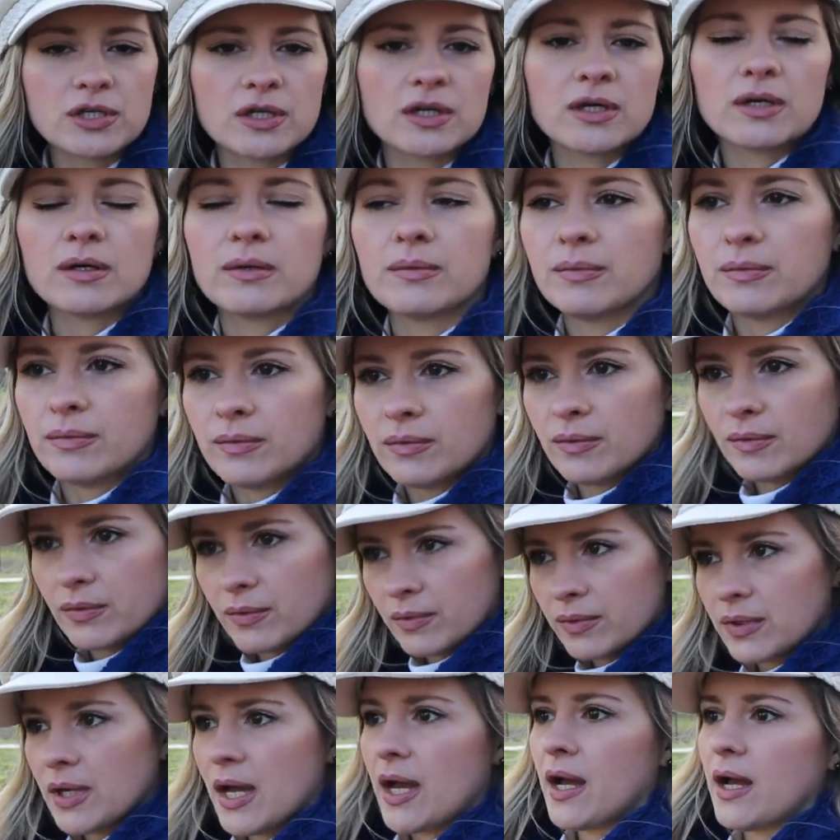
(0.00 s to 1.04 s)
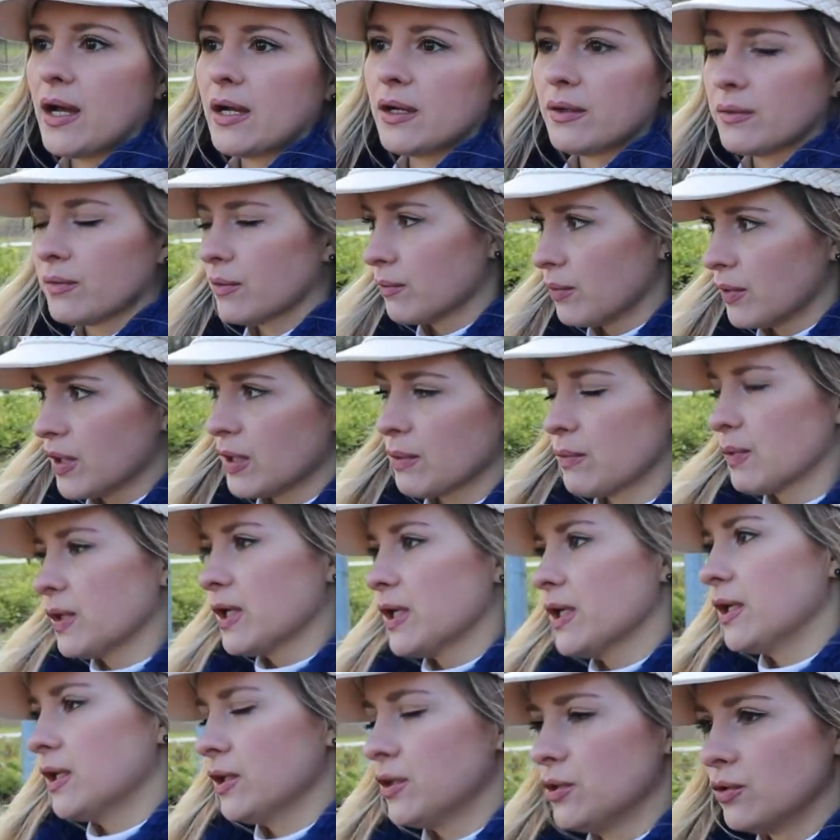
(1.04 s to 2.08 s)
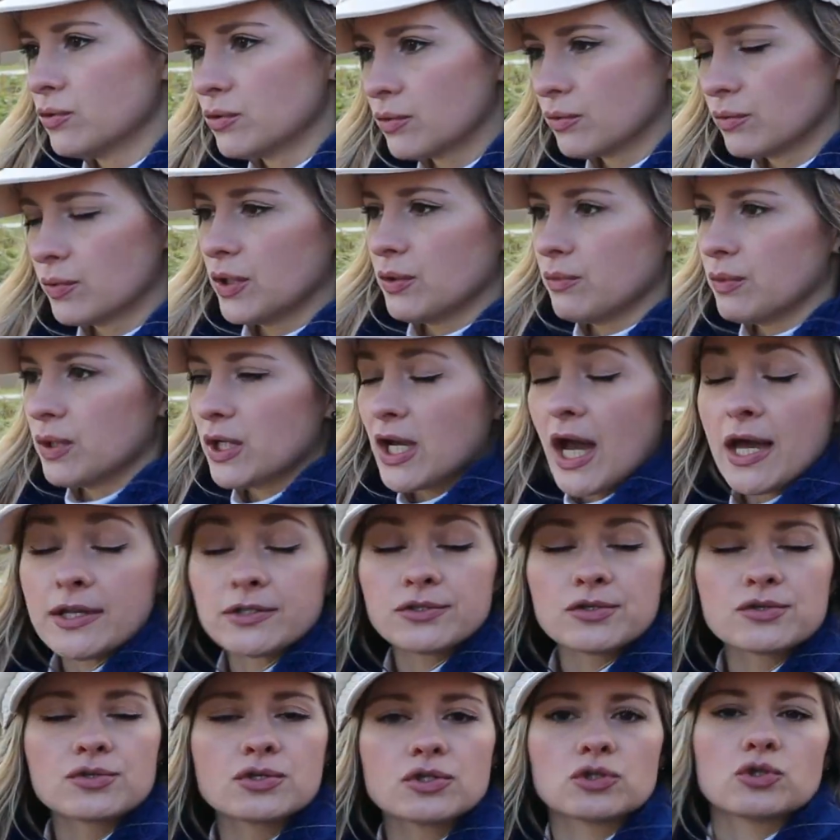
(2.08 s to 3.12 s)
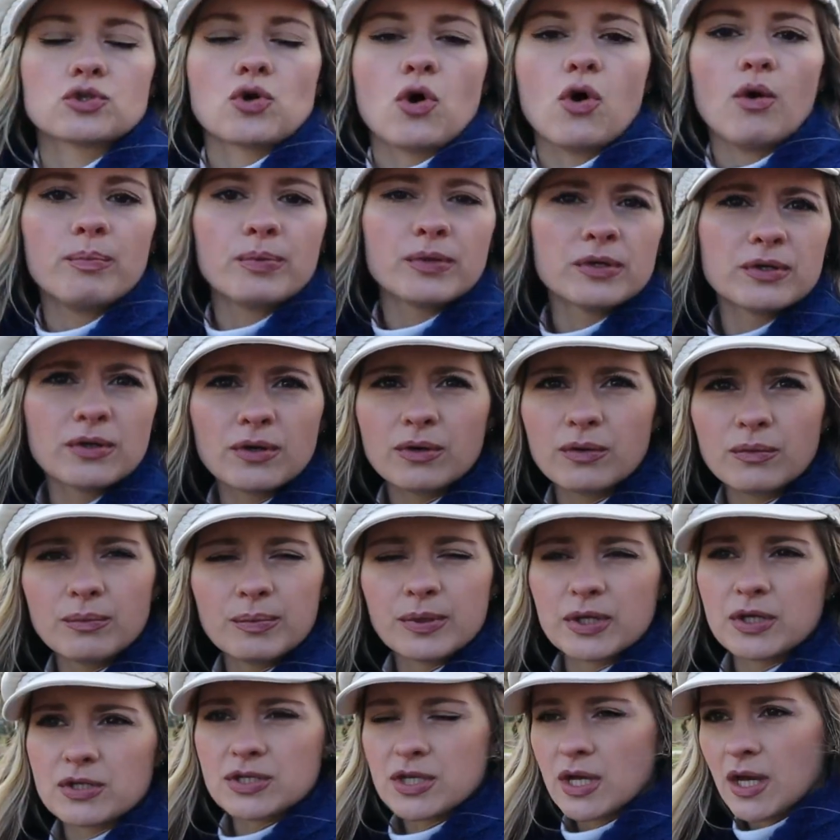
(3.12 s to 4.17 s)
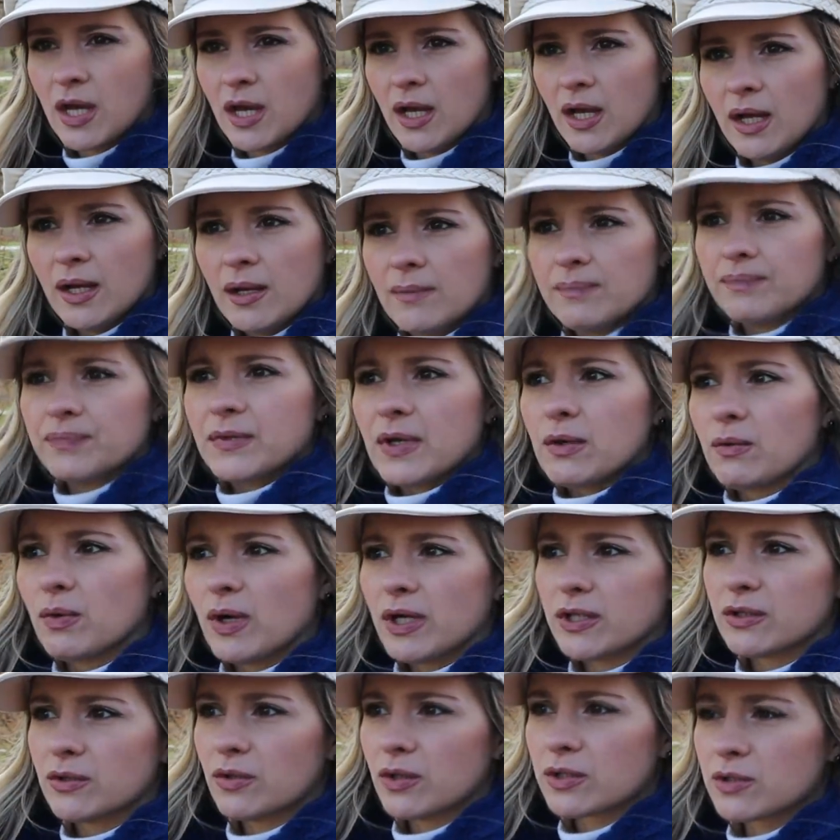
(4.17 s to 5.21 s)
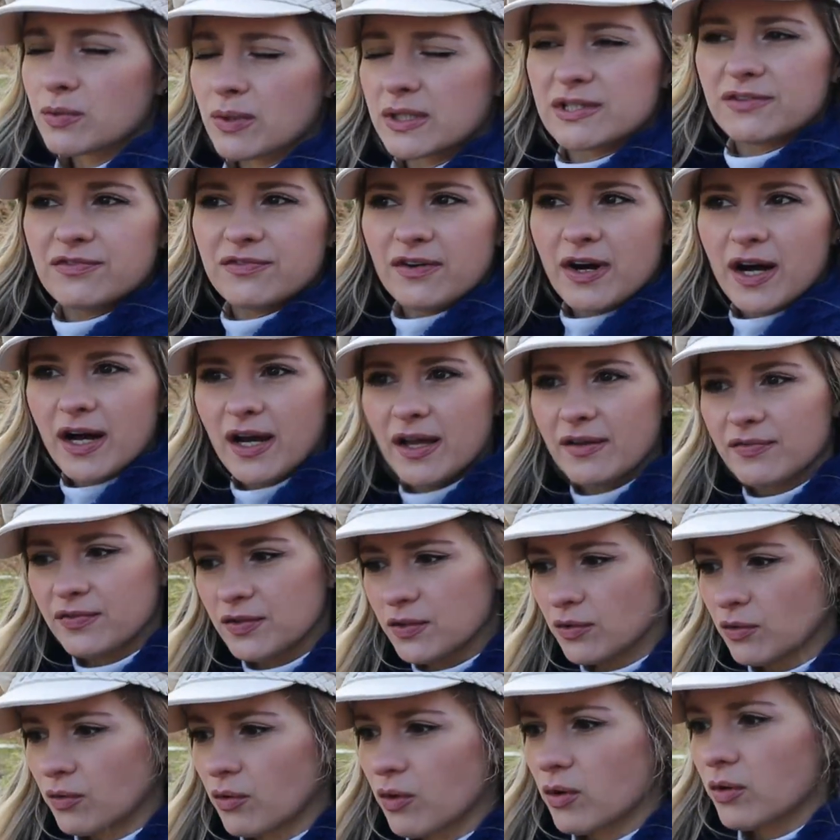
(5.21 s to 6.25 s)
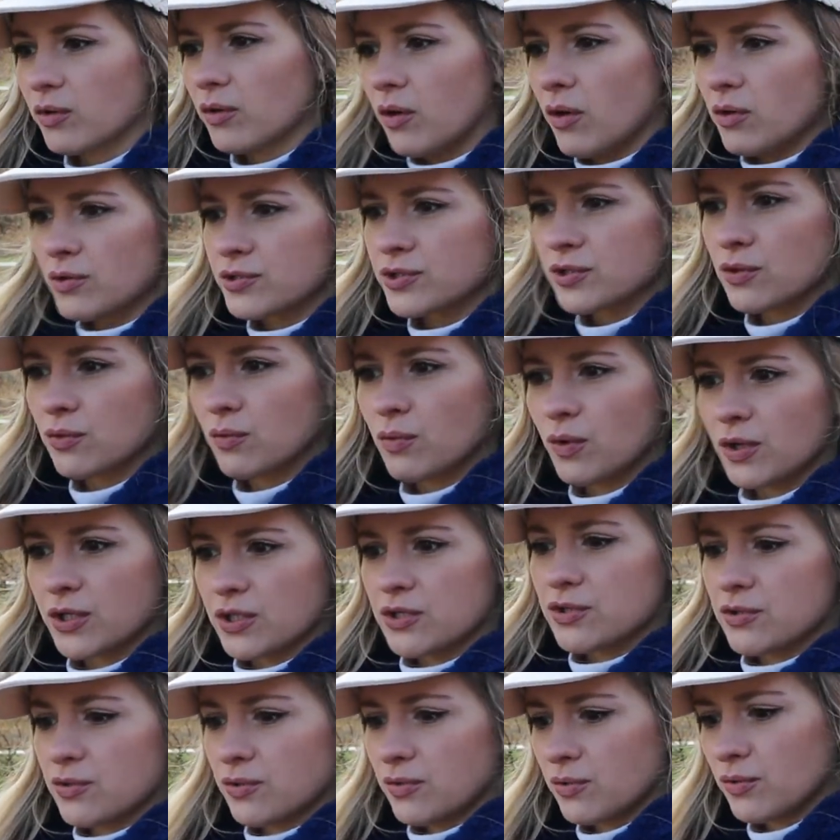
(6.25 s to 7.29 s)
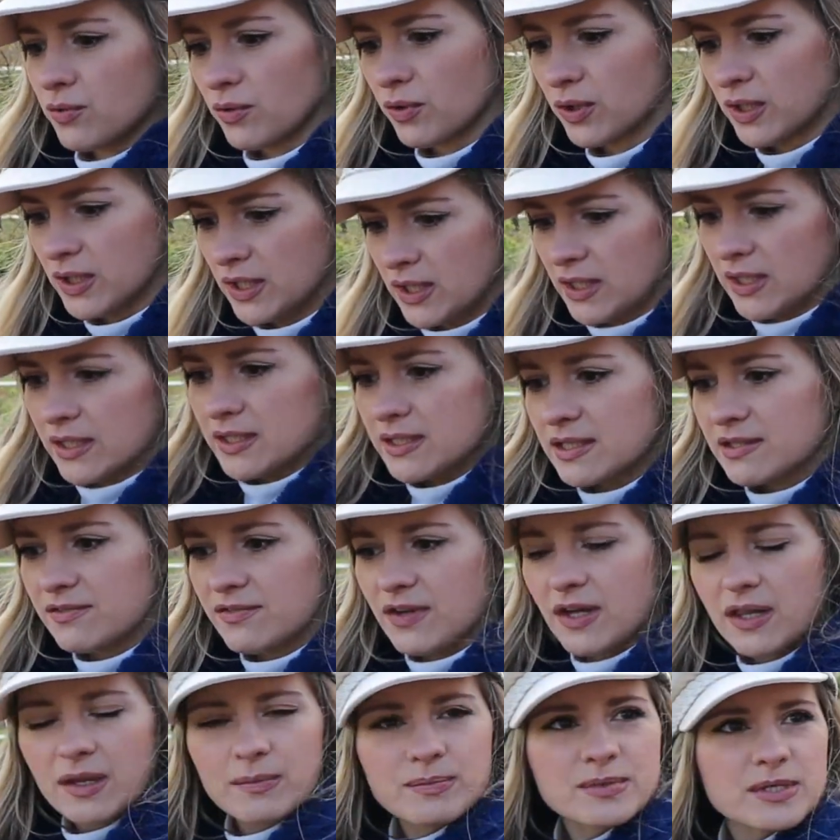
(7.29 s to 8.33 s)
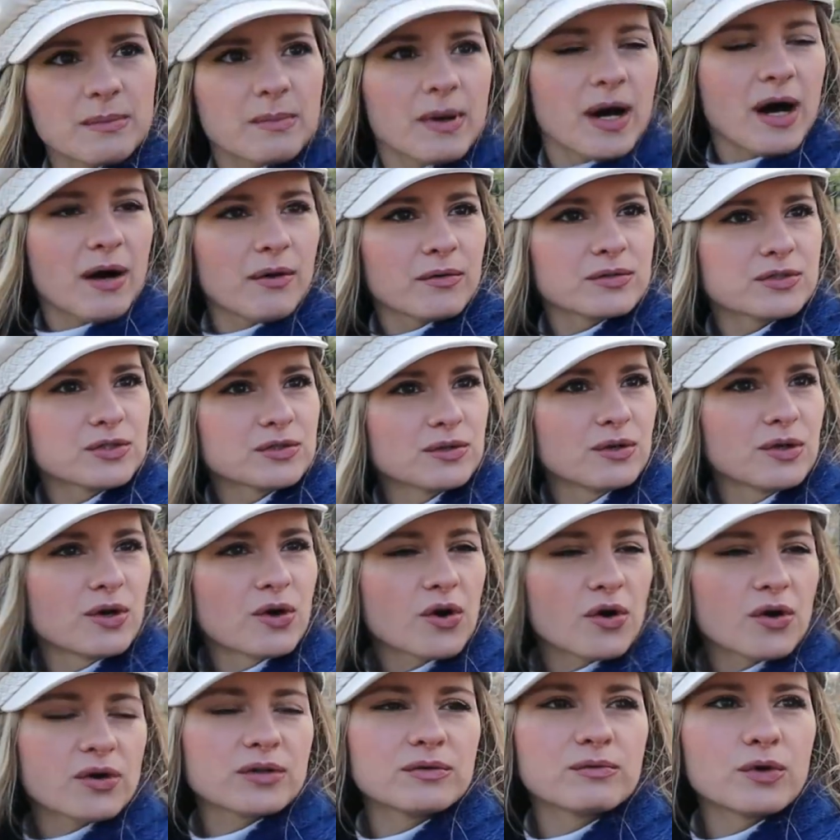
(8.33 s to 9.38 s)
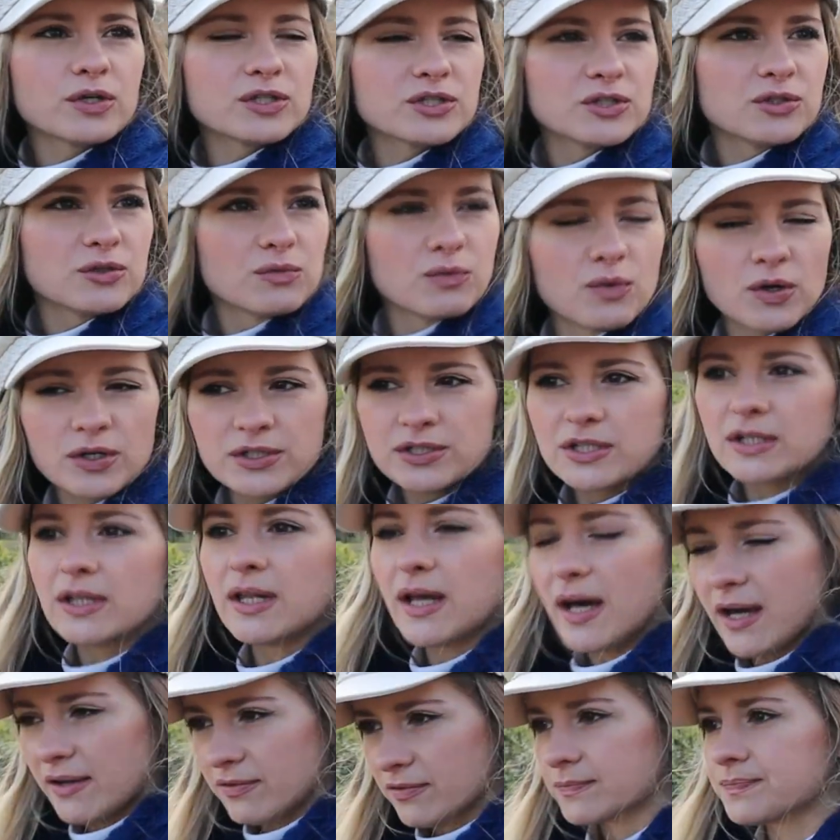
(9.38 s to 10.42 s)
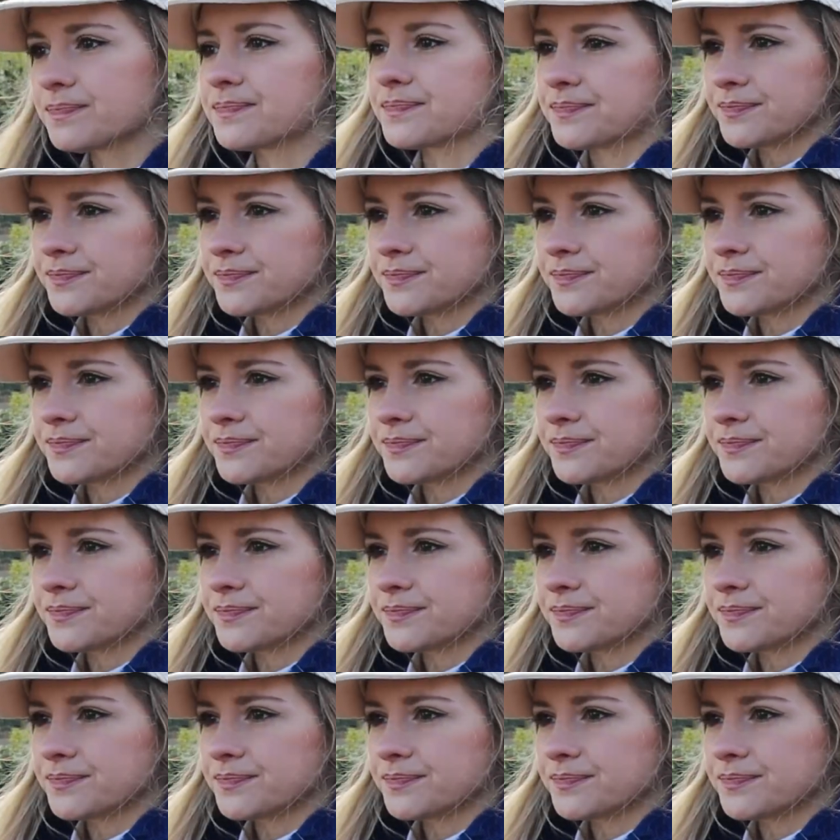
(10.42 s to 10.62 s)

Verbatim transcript: Uh, mm-hmm. Yeah, we we, you, we we had to stop, you know, because when you are 25, you all also want to develop somehow to learn what yes, you want course. in life.